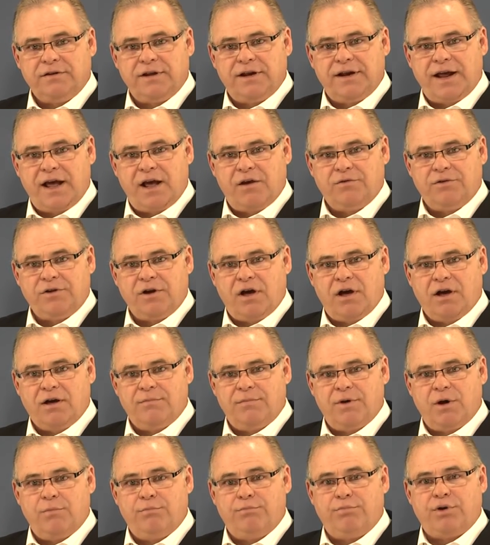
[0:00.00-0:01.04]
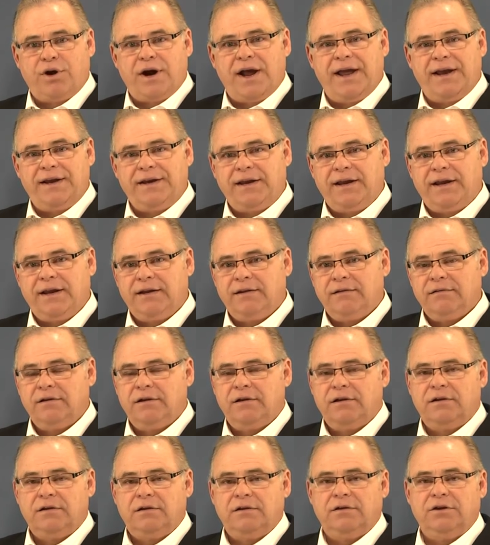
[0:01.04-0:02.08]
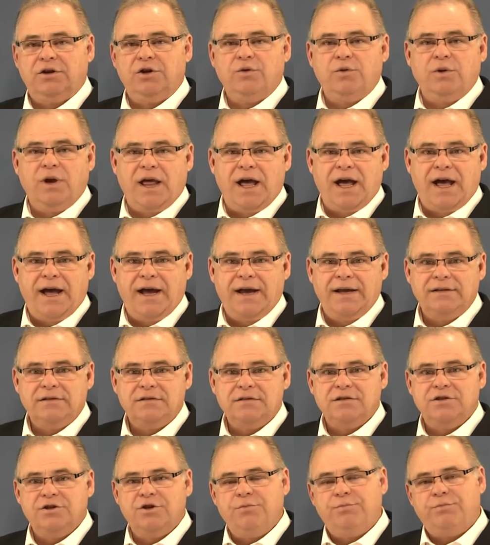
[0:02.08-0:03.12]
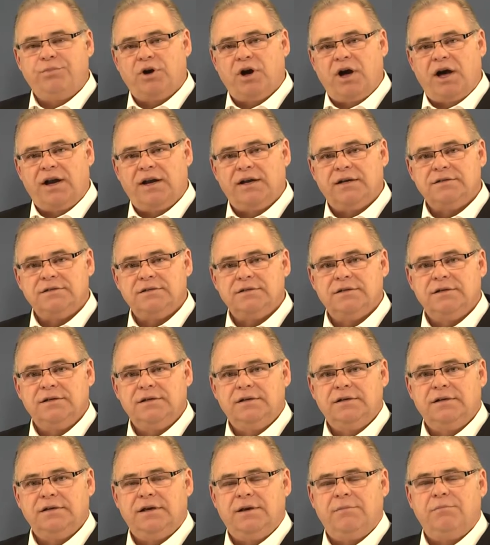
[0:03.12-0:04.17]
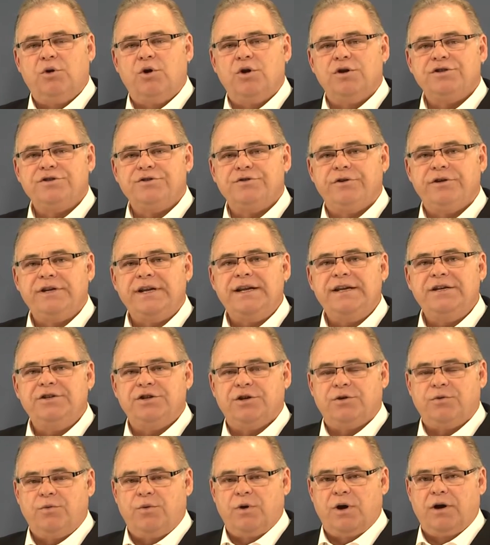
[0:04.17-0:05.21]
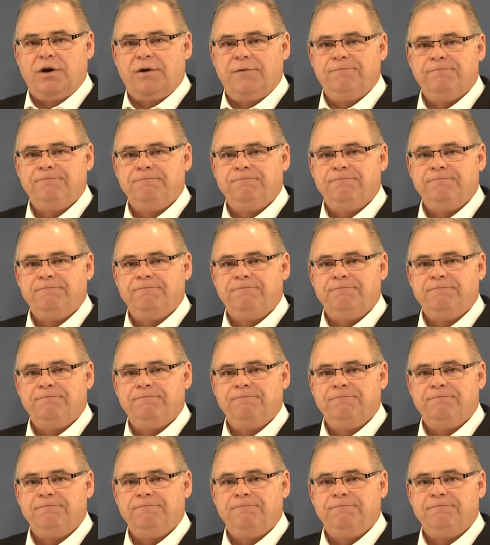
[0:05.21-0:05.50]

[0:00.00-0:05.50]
They now talk about branding, new lines, new products, and more strategic work.